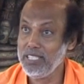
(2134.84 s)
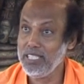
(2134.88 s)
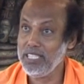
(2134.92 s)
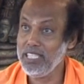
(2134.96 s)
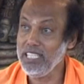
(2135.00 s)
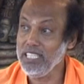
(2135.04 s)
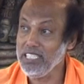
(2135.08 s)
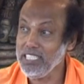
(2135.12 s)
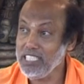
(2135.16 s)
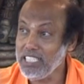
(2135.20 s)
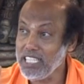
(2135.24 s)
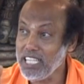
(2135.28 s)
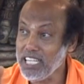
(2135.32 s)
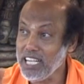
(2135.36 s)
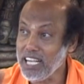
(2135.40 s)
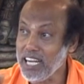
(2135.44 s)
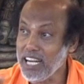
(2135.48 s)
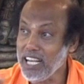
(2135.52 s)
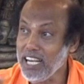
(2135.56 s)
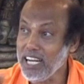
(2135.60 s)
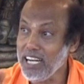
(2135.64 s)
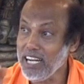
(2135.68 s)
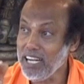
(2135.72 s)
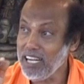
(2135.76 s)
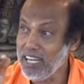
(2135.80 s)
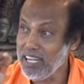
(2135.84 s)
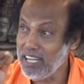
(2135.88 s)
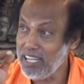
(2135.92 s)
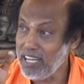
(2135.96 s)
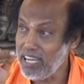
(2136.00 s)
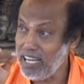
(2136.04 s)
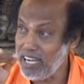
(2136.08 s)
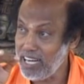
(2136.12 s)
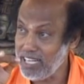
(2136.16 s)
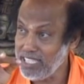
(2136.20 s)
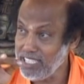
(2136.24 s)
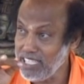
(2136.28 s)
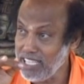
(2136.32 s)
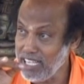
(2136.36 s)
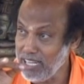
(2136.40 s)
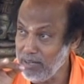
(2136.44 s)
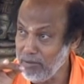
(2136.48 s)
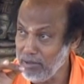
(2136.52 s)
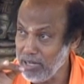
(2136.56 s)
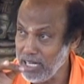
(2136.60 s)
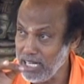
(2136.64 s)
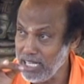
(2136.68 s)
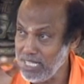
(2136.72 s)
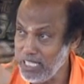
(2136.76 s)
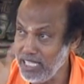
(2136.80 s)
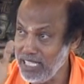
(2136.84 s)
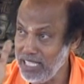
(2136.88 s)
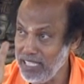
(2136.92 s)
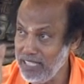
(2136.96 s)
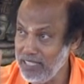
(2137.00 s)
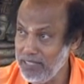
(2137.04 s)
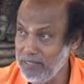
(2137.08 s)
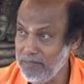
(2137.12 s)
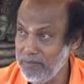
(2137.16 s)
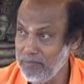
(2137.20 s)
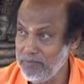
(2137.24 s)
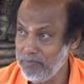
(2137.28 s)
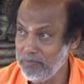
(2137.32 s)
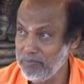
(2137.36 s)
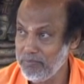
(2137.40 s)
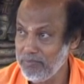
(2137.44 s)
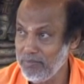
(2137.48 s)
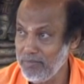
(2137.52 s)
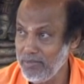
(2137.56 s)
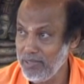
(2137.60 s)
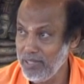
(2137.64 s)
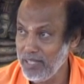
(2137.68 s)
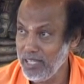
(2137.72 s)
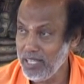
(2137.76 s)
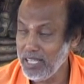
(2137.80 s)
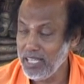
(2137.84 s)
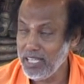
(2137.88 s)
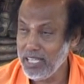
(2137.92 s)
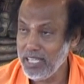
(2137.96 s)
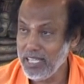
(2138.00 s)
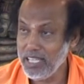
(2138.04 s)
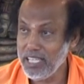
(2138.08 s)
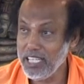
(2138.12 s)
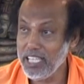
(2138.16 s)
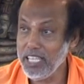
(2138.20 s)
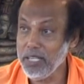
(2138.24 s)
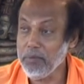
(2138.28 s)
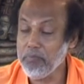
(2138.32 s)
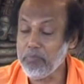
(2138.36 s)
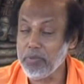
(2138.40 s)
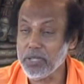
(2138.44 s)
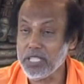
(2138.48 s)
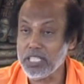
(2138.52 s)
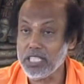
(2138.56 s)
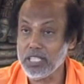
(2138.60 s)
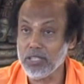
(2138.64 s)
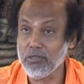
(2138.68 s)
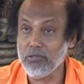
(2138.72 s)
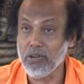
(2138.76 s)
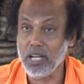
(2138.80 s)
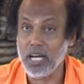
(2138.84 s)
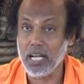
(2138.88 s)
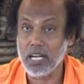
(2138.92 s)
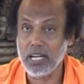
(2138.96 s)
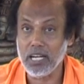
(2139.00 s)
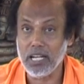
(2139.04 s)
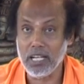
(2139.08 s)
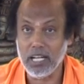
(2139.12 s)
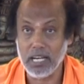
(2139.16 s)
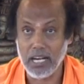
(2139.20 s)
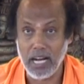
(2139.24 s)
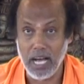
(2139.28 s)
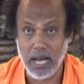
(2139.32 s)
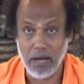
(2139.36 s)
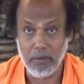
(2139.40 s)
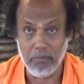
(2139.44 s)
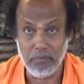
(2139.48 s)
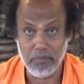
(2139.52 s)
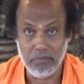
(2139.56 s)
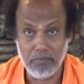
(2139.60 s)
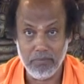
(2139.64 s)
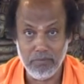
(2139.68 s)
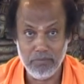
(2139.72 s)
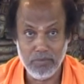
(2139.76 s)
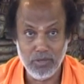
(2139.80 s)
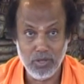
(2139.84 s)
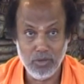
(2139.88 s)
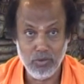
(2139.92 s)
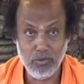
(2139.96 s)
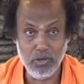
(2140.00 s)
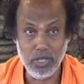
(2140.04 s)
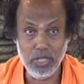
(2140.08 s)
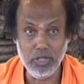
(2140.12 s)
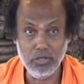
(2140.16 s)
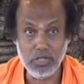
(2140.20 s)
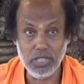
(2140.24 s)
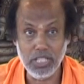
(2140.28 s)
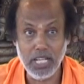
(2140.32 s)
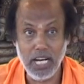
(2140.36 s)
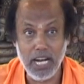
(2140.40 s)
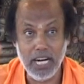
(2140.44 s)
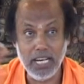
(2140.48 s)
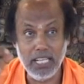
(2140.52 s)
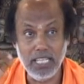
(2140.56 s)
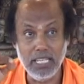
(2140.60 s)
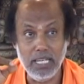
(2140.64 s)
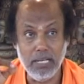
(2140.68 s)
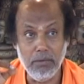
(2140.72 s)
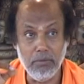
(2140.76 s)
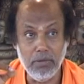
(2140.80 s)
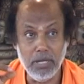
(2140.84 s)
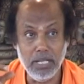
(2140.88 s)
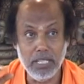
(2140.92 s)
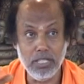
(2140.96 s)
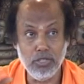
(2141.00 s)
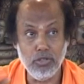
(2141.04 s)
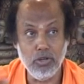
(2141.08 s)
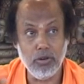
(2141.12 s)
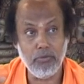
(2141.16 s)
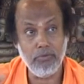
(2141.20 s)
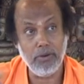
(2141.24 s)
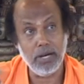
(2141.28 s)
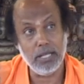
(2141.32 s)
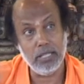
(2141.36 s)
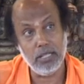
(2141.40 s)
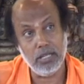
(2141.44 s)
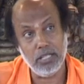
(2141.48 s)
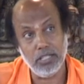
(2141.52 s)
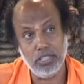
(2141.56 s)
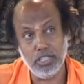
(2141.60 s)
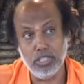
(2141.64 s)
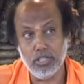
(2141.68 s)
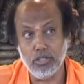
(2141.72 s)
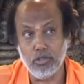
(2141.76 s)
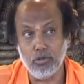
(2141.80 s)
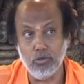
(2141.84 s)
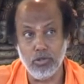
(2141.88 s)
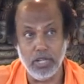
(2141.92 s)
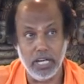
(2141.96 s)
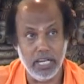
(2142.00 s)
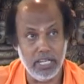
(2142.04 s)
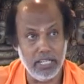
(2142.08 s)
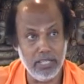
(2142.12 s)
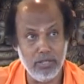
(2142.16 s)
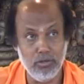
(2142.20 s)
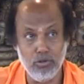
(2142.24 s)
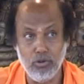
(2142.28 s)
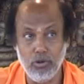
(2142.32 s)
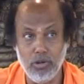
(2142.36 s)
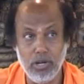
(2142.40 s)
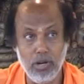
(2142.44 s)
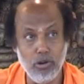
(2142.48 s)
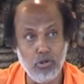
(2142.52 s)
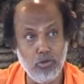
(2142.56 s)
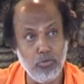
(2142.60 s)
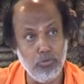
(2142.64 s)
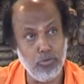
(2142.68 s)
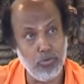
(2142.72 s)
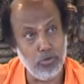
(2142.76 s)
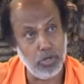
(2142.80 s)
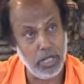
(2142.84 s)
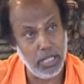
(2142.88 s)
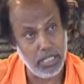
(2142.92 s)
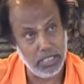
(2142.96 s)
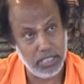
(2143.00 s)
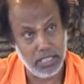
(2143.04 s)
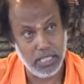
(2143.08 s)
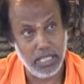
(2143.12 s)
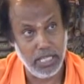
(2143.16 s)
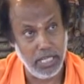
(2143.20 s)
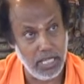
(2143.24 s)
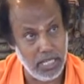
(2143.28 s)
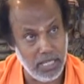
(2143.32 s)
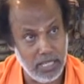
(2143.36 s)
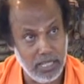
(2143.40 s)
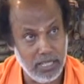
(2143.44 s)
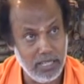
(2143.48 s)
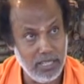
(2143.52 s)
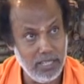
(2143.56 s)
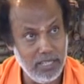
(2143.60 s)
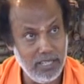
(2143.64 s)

In general, Adiyanamalai, in particular, Ram. When you say Adiyanamalai, your father is included. You don't have to put S again.